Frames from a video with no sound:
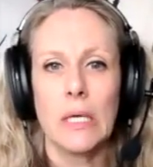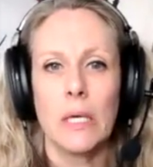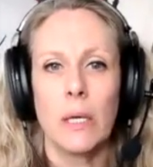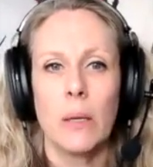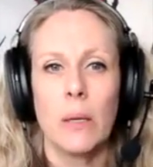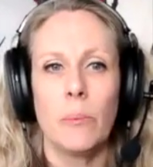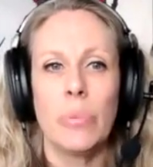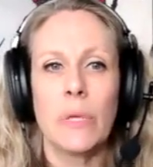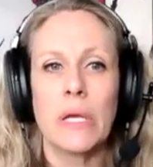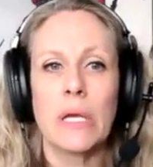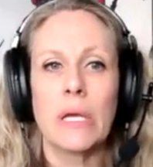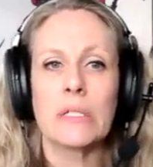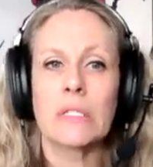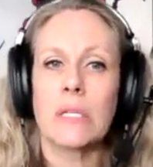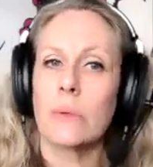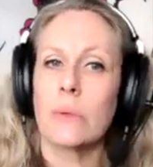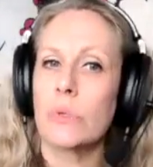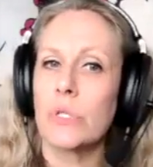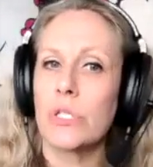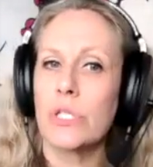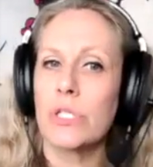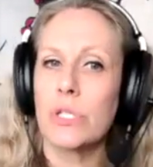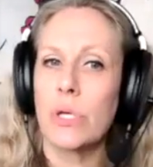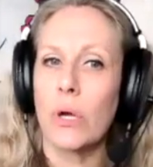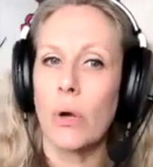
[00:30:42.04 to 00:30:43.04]
Because I
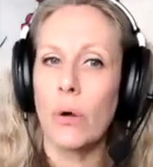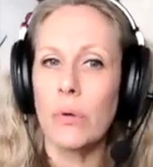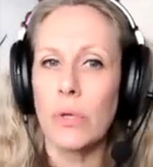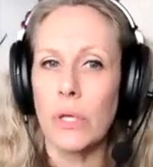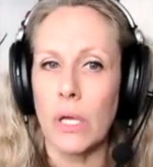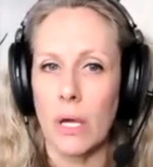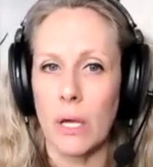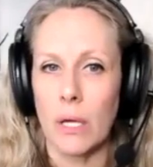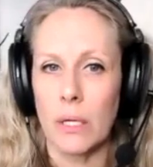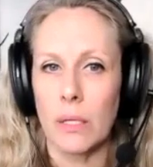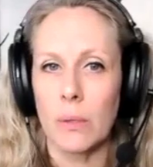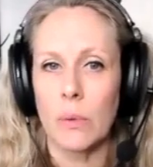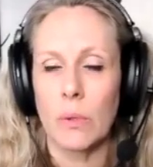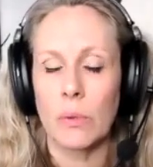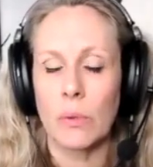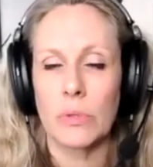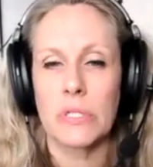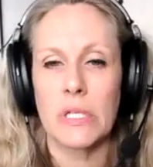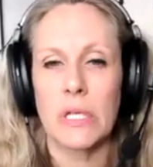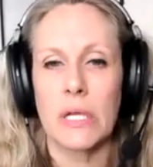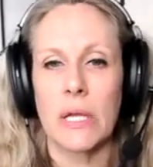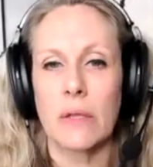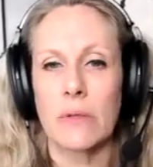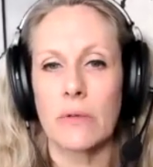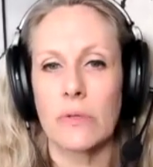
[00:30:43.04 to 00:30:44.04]
was so young and we were
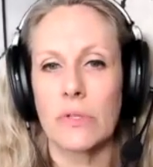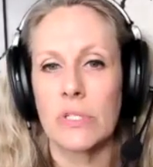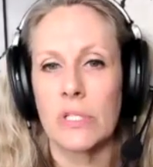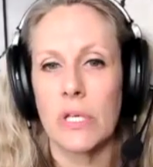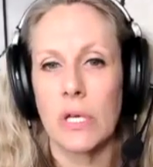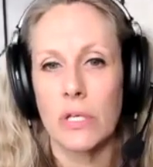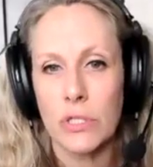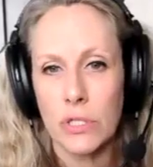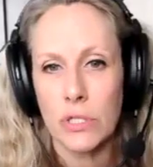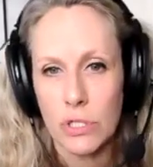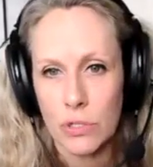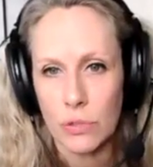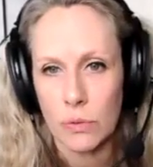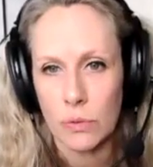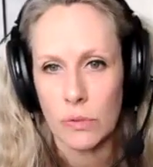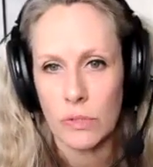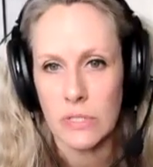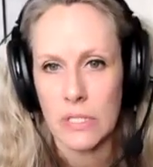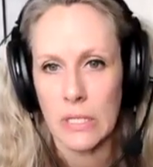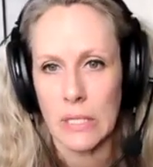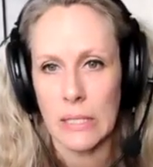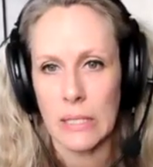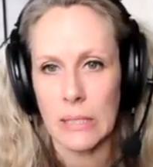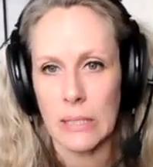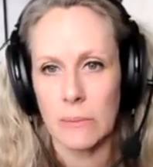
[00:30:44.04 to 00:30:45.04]
together such a short
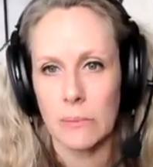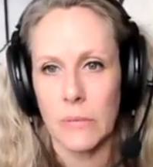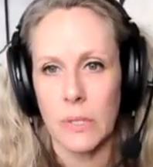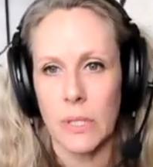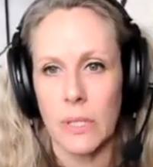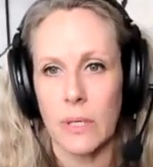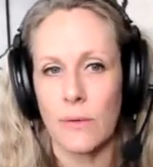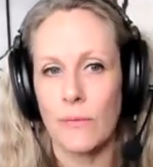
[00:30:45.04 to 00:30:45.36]
time,